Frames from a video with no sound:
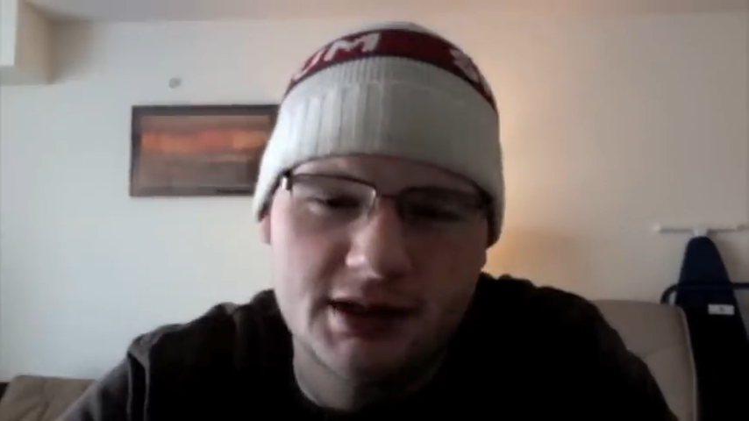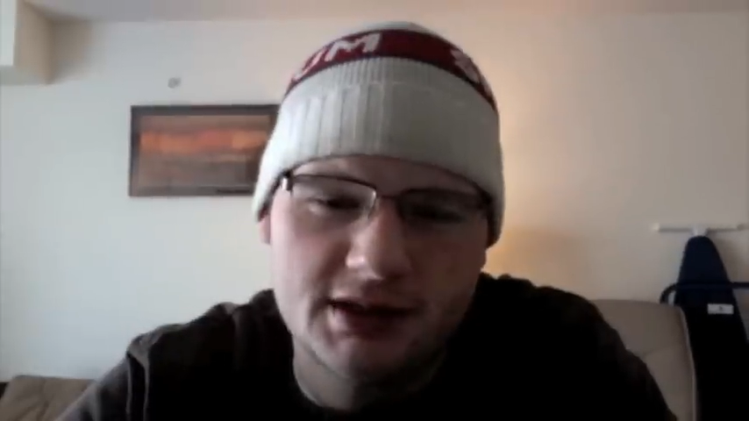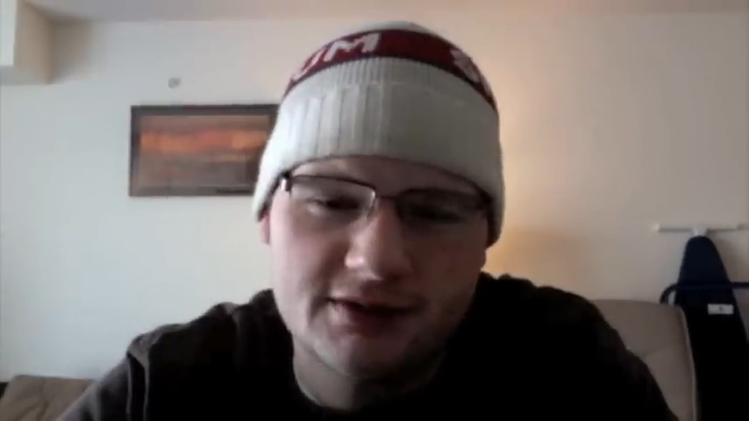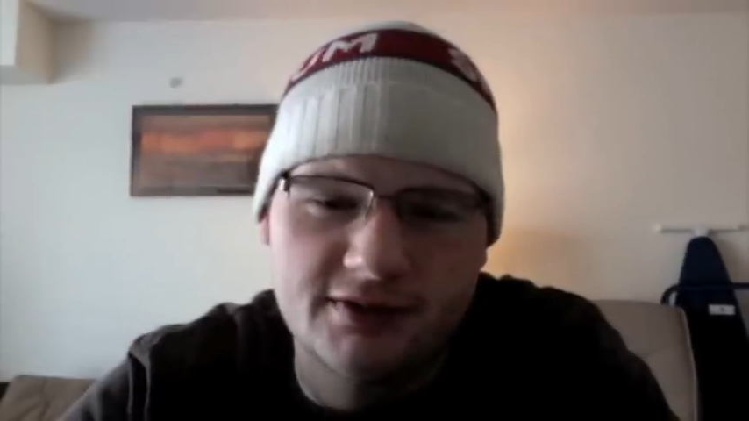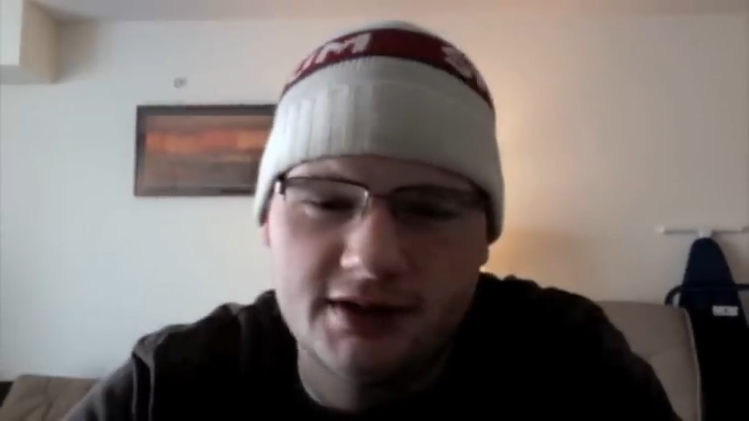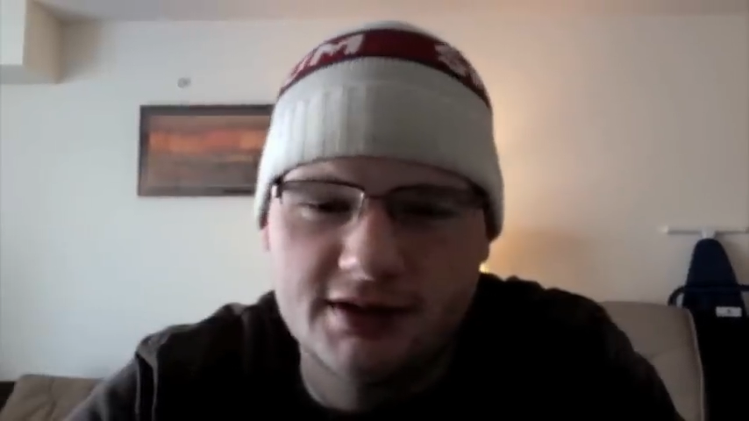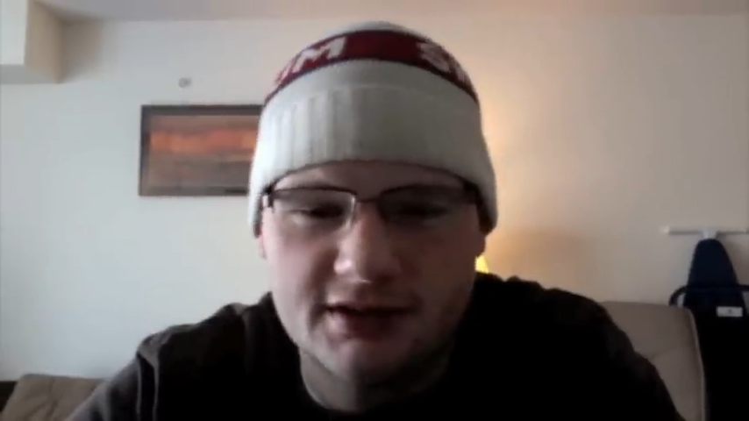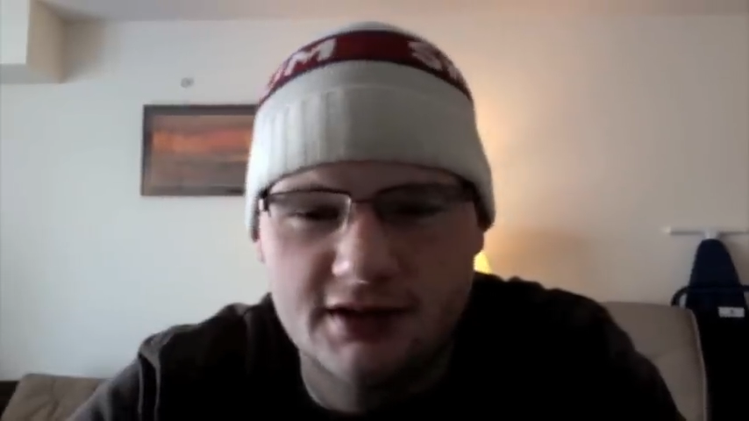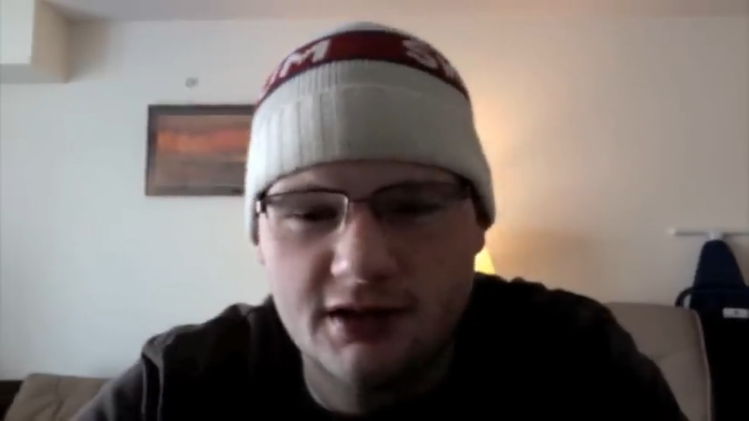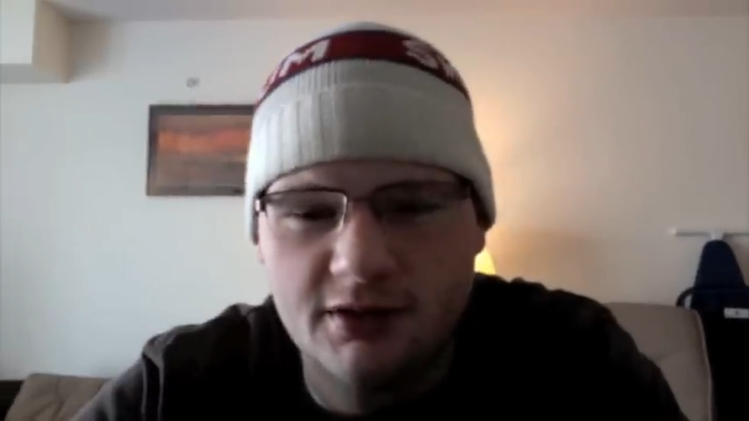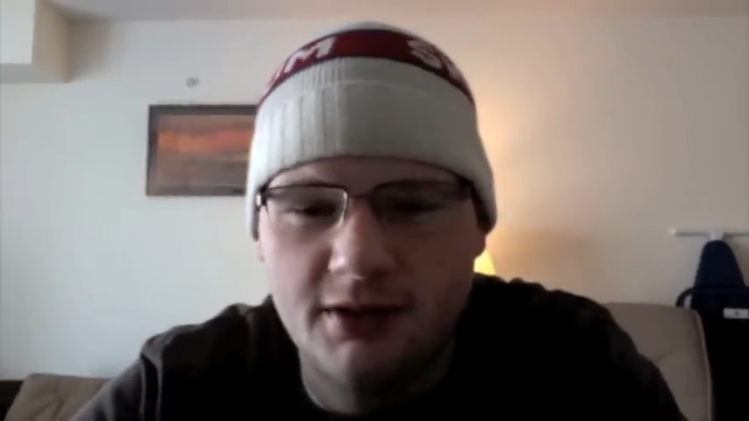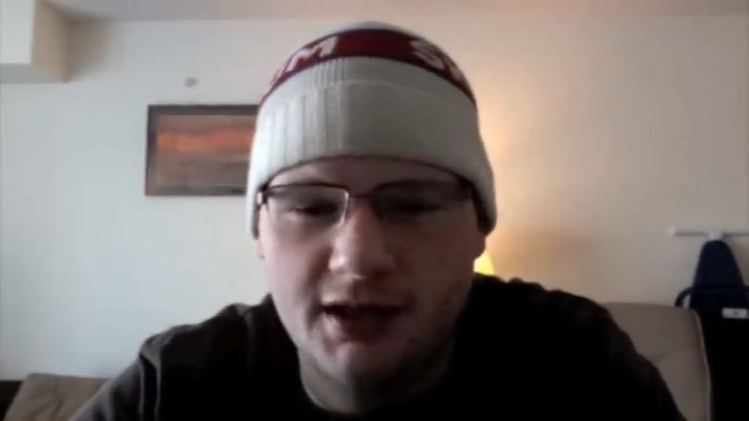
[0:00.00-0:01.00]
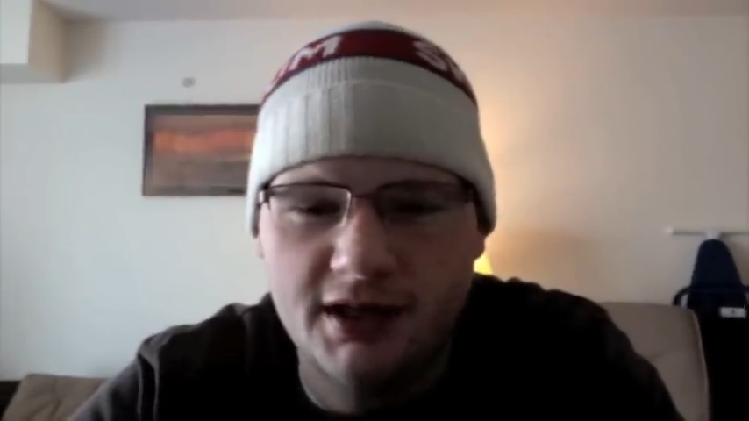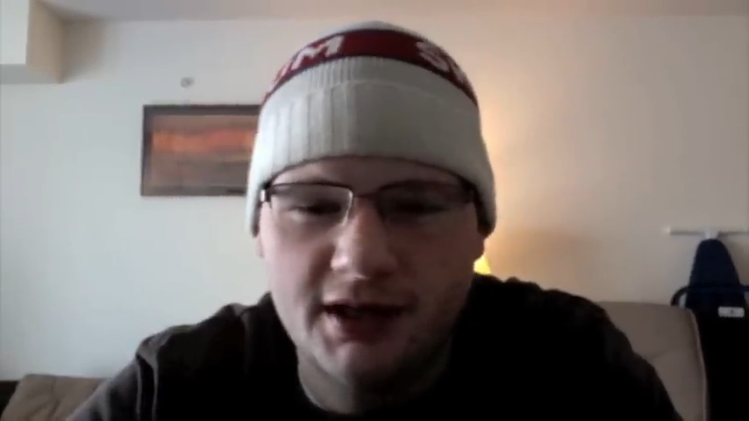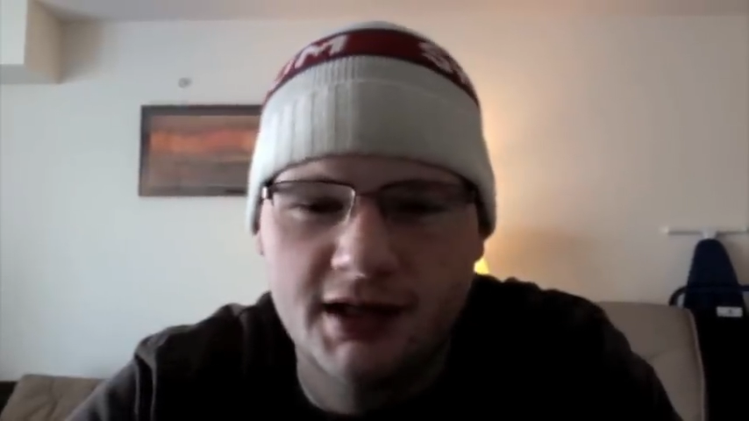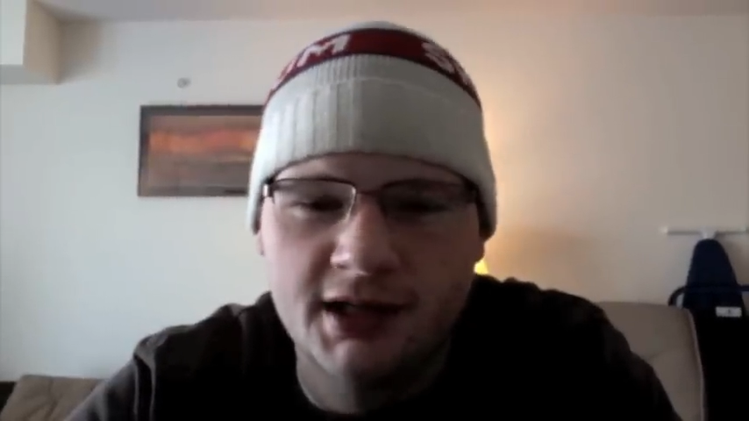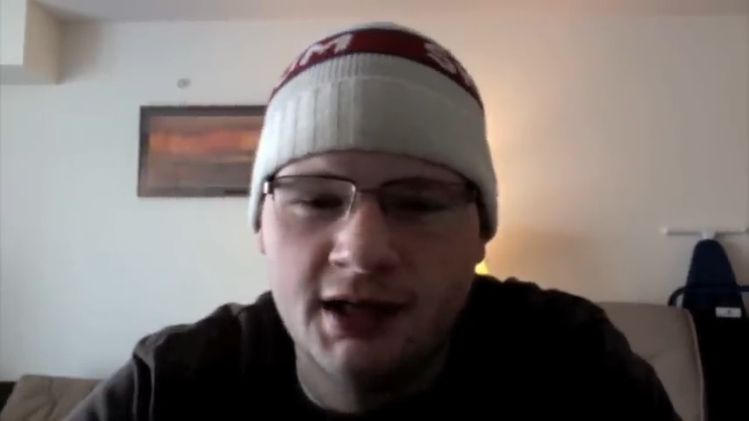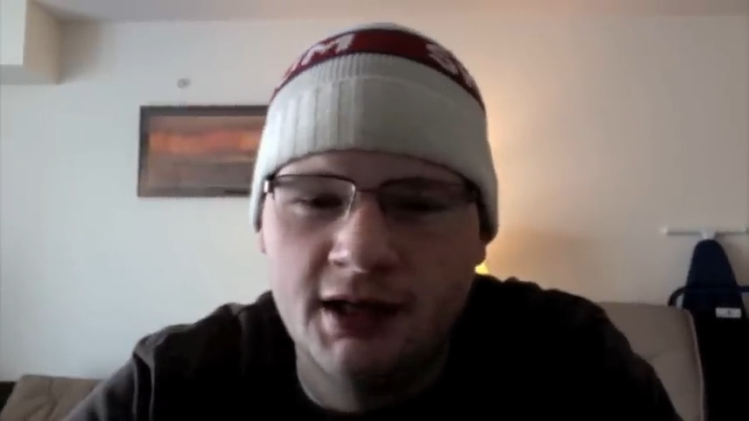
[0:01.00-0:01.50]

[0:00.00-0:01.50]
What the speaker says: classify it as an aquatic.